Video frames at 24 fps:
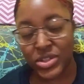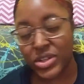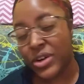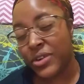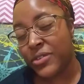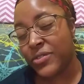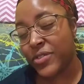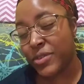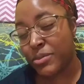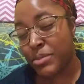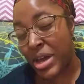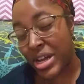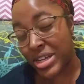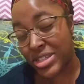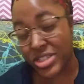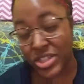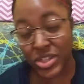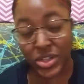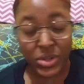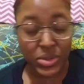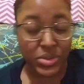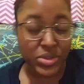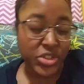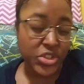From
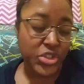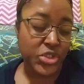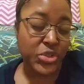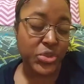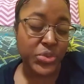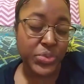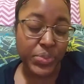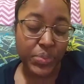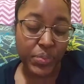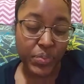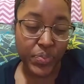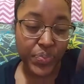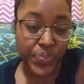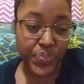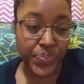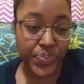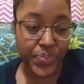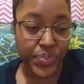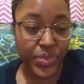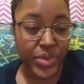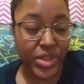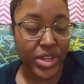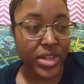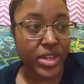Mexico to
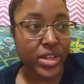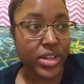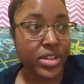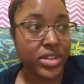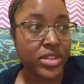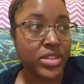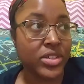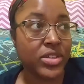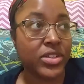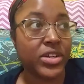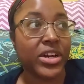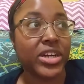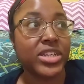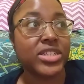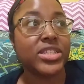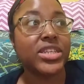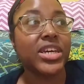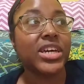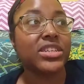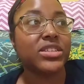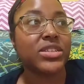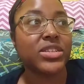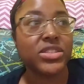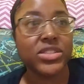United
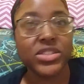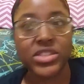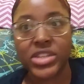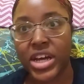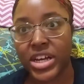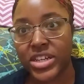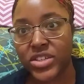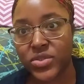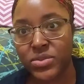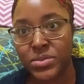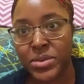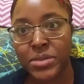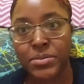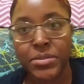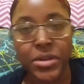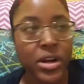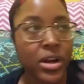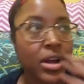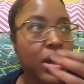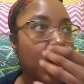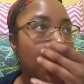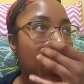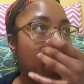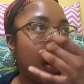States. Because you guys
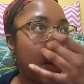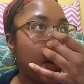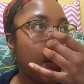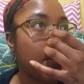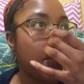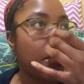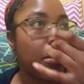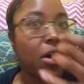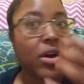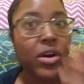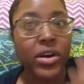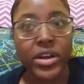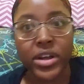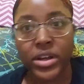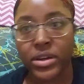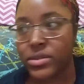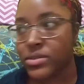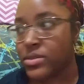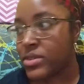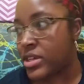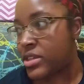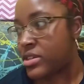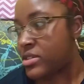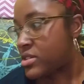remember, Mario.
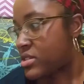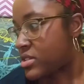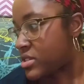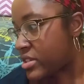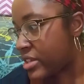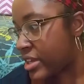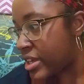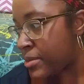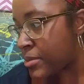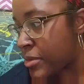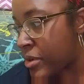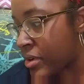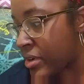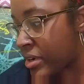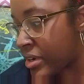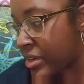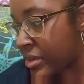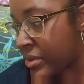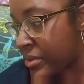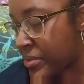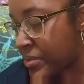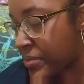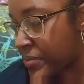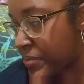Is his name Mario?